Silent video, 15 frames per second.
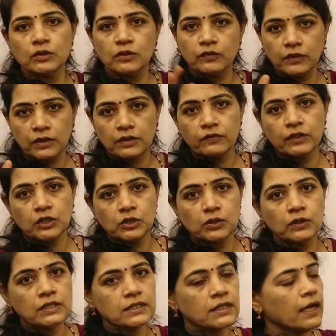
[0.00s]
The window
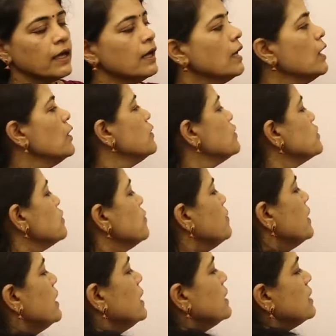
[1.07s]
is there. So
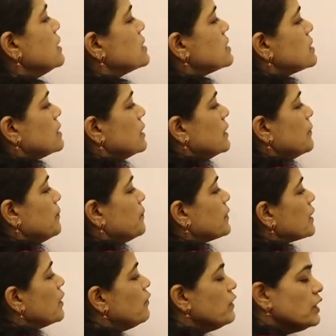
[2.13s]
being this
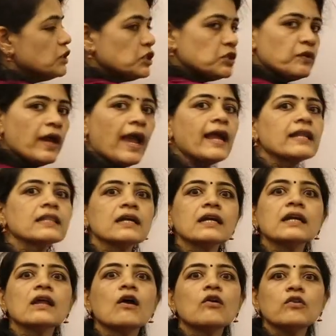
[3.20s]
window and the
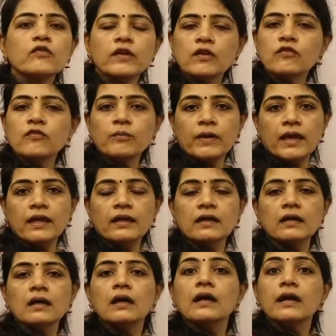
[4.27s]
ground will make
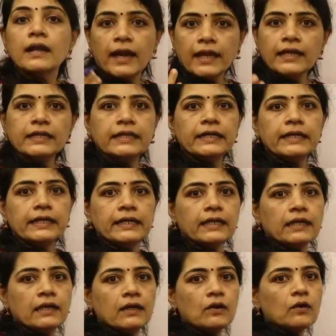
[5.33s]
90
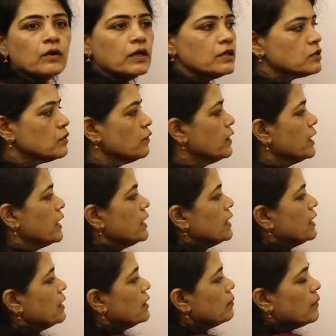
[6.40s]
degree. Okay, so we can
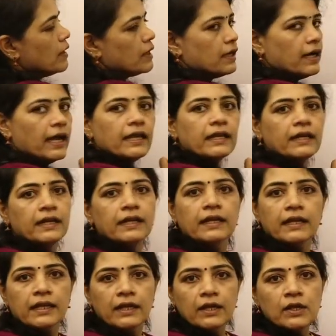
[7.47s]
here mark 90
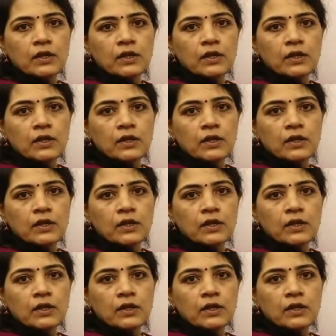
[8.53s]
degree.